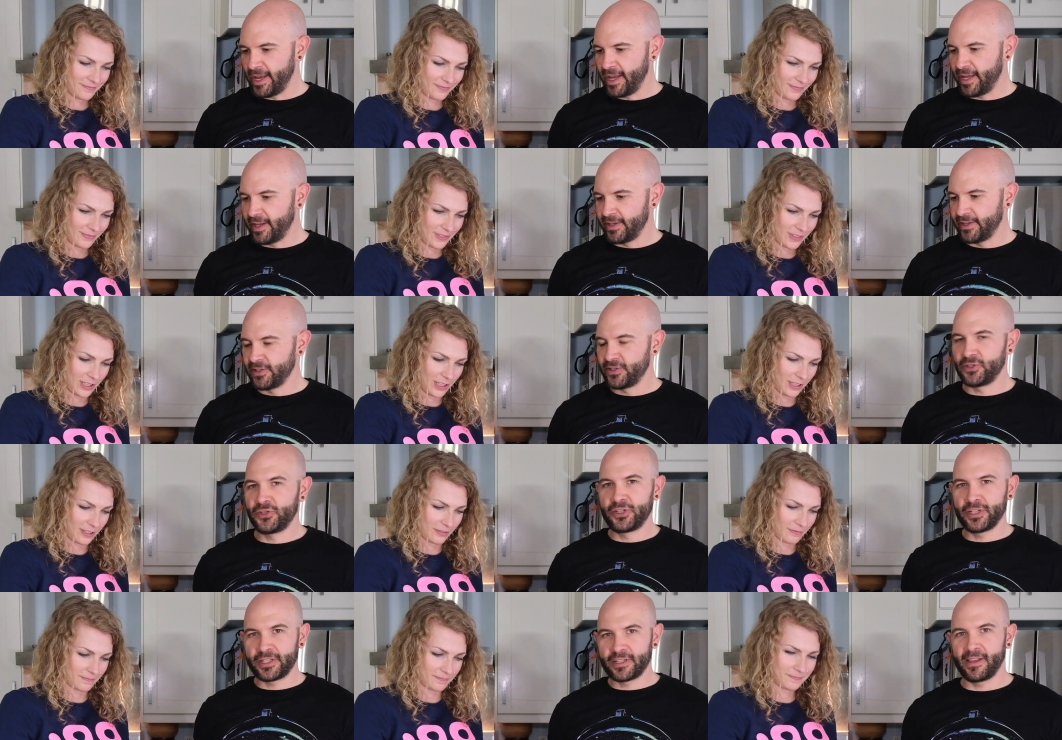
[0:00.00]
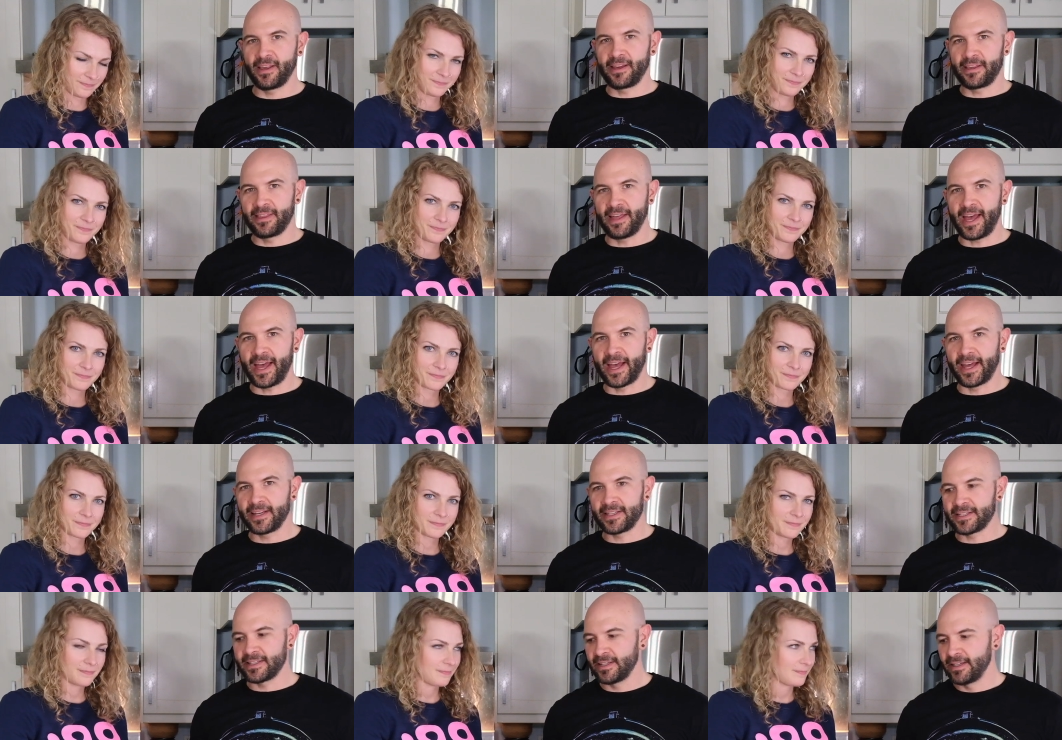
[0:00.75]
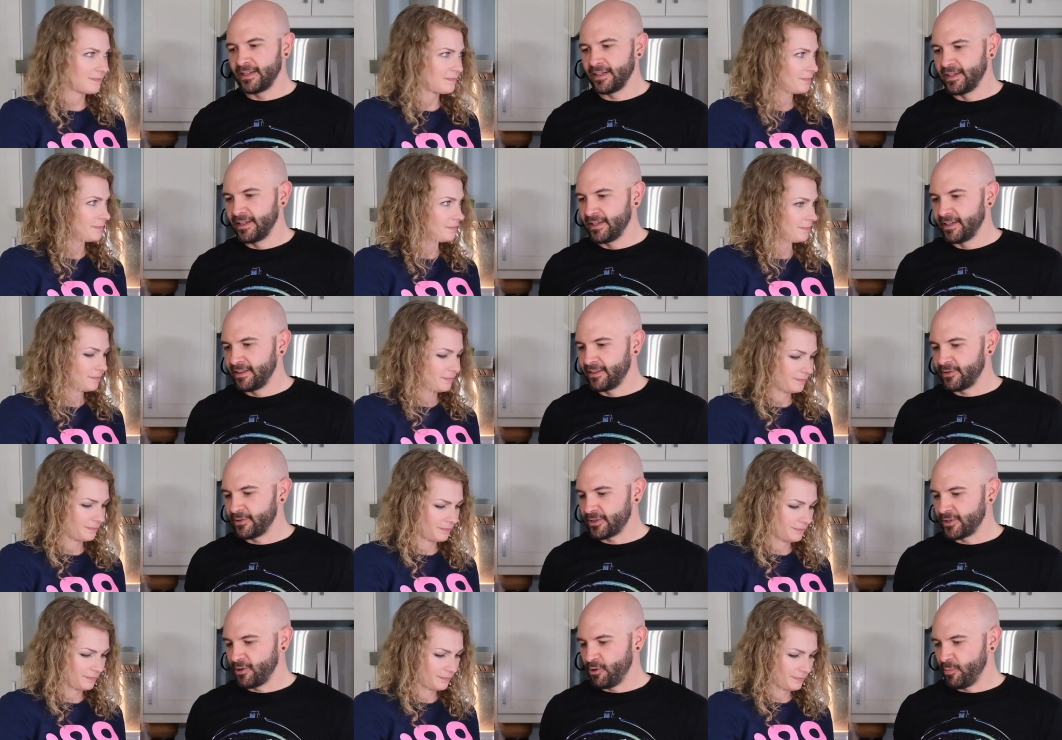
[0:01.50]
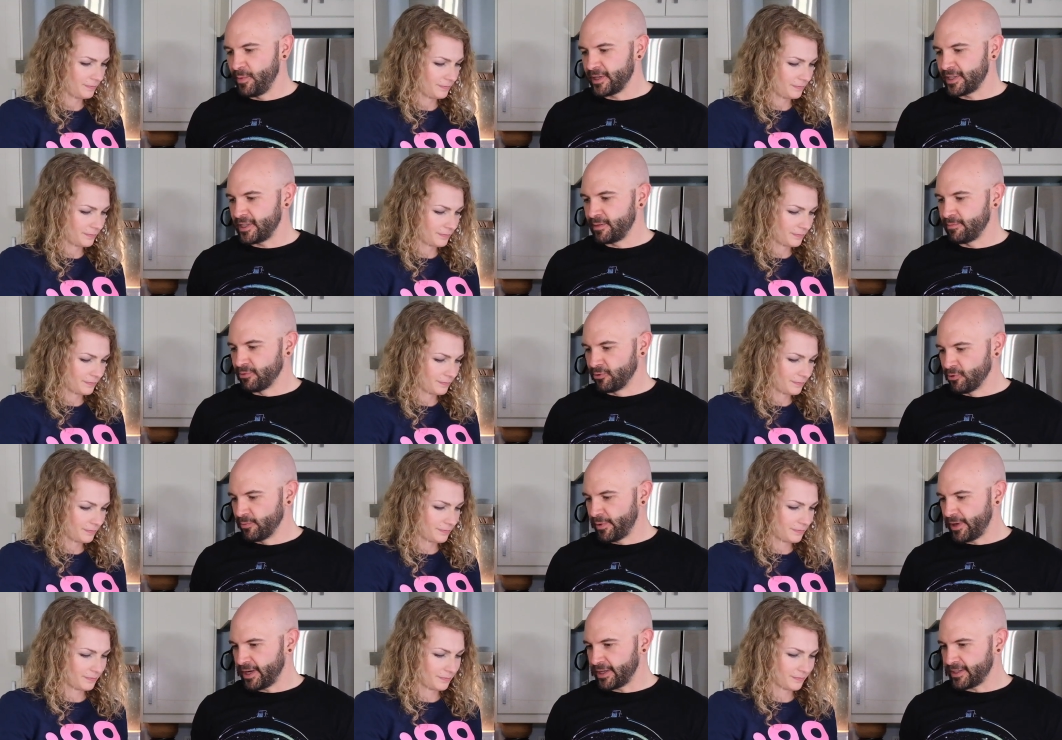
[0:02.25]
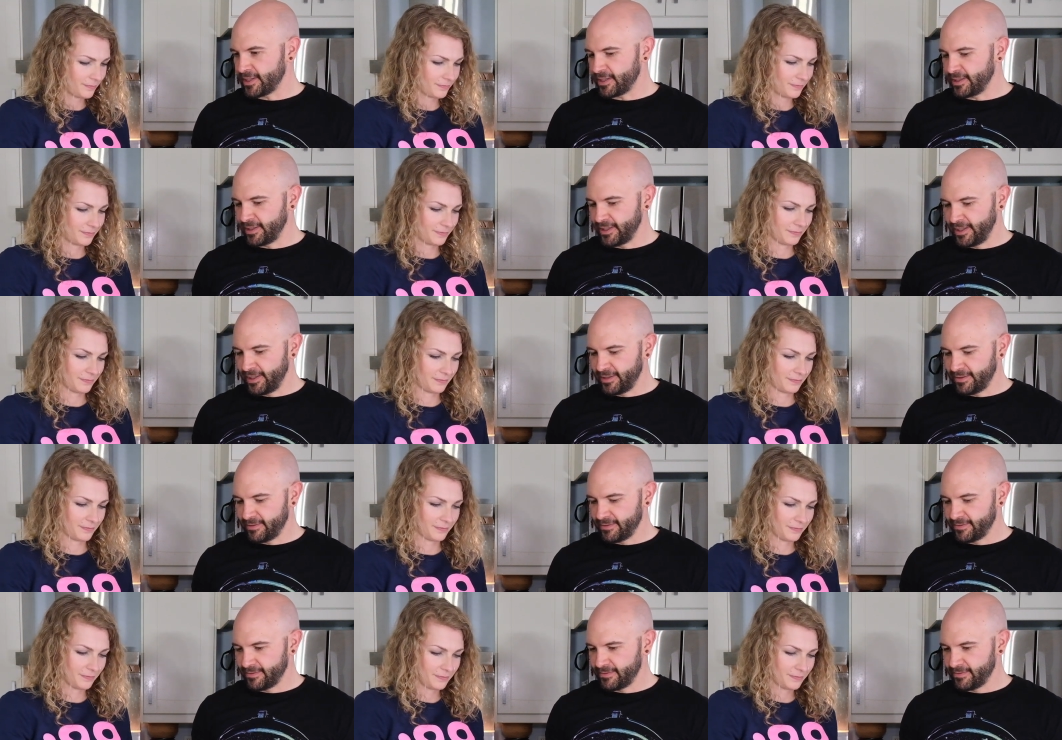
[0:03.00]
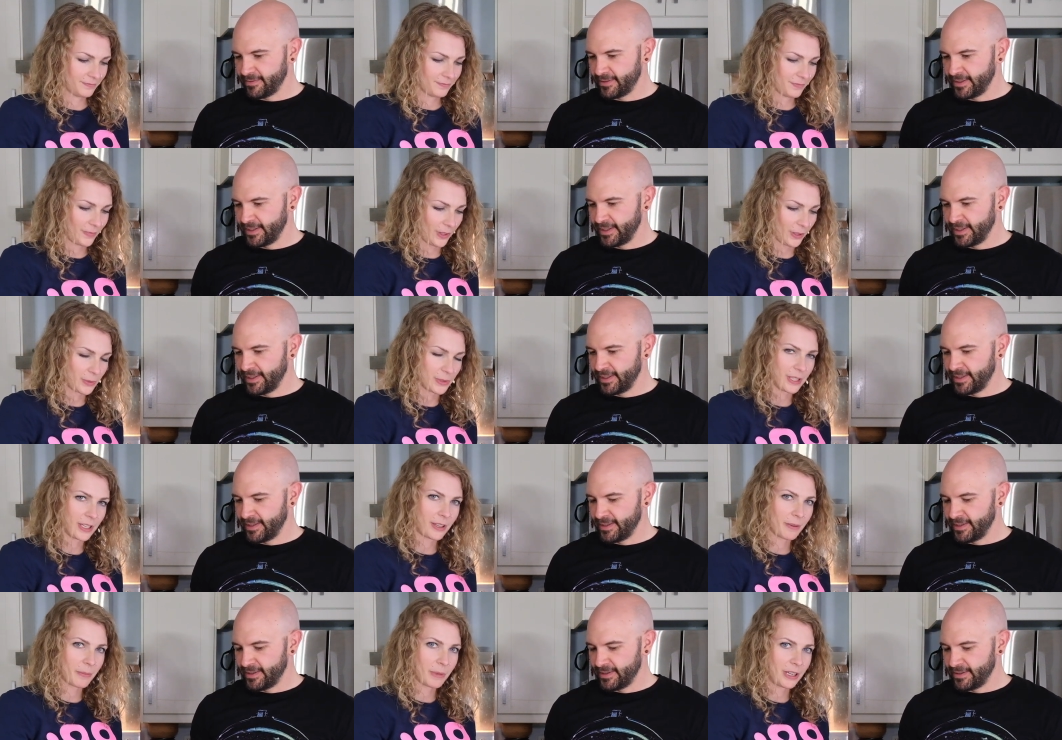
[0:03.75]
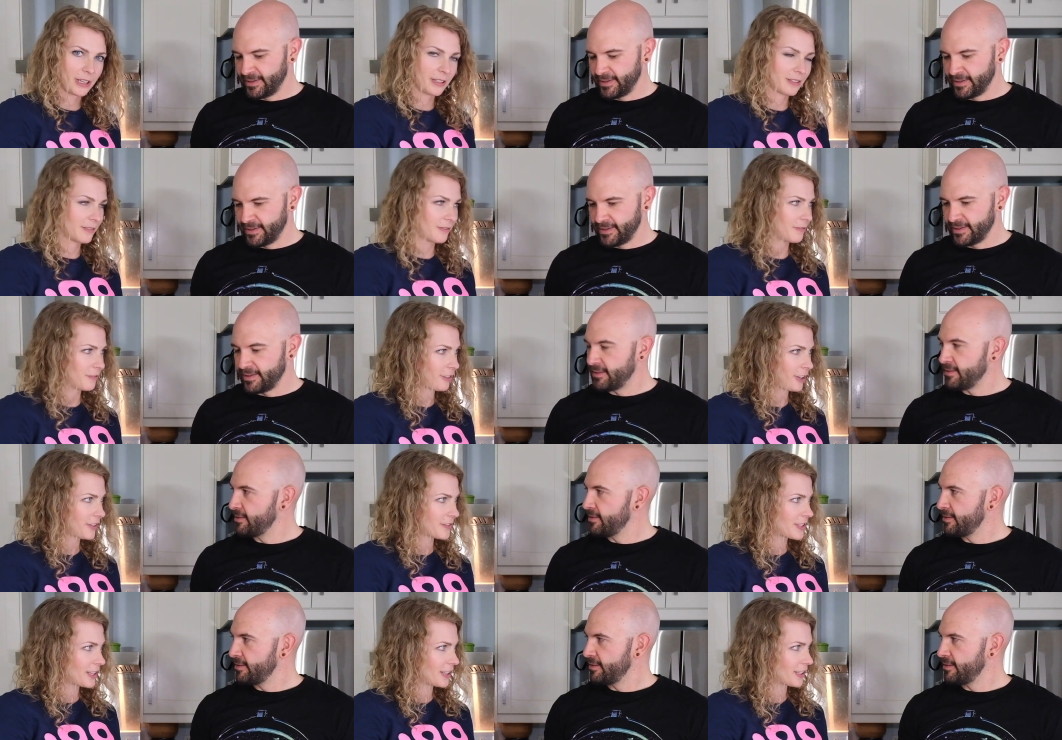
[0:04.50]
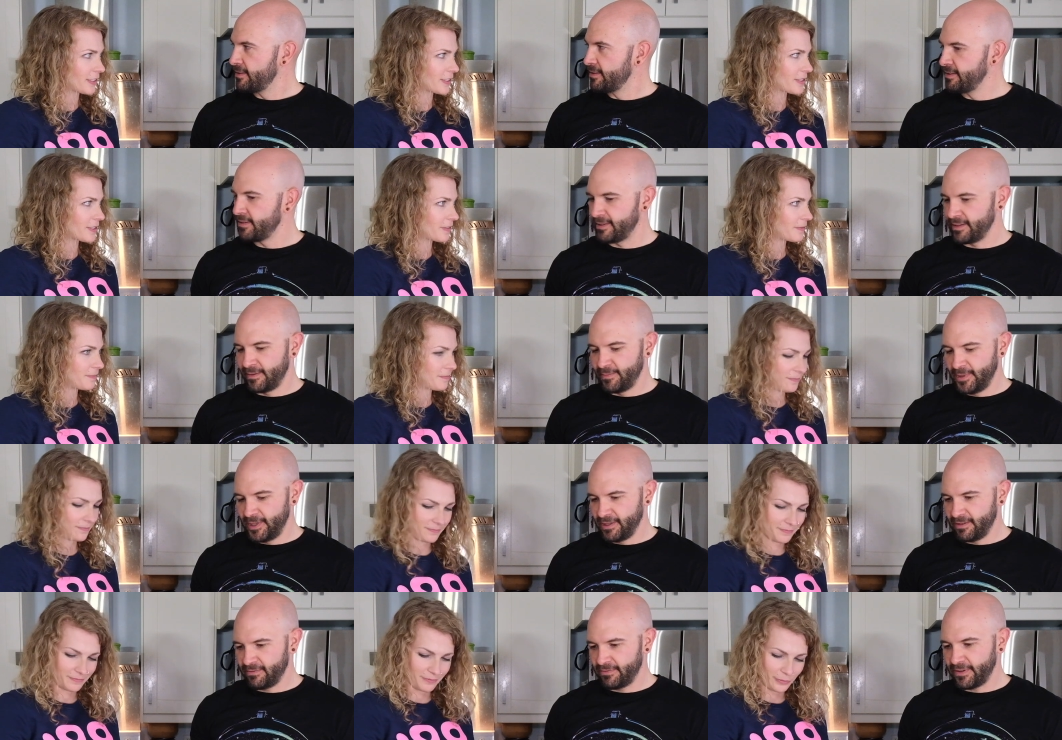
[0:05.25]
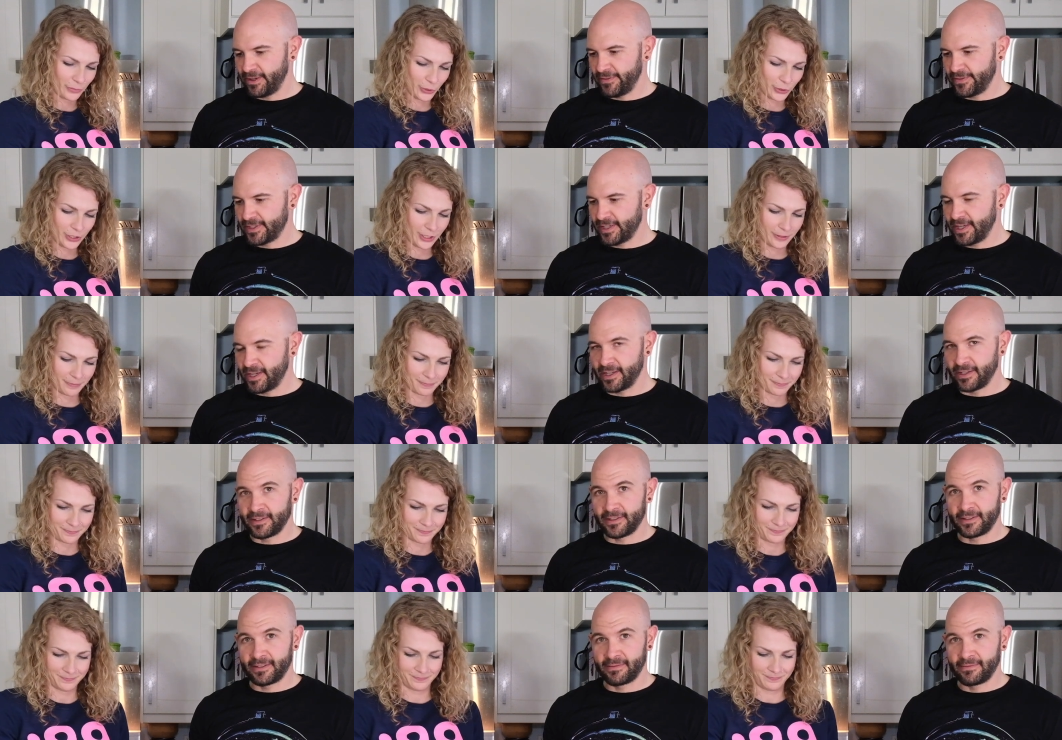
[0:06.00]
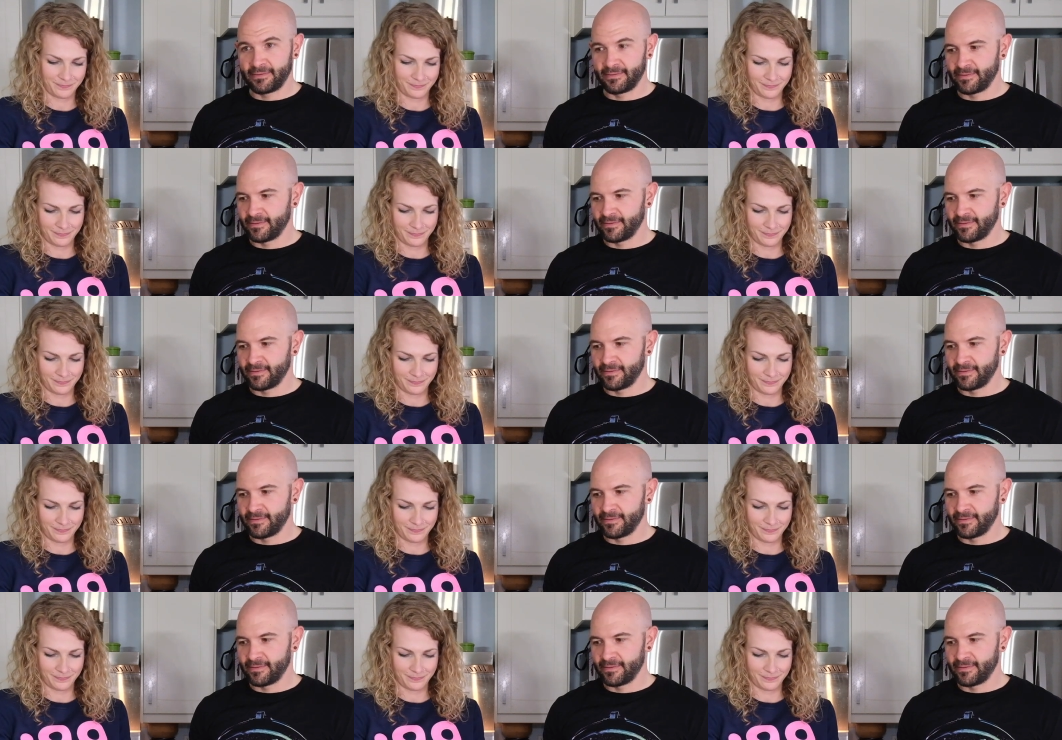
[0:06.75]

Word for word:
Speaker 1: and yeah. just like that, there's no messy brew pot to clean.
Speaker 2: It was like a minute and five seconds.
Speaker 1: A minute and five seconds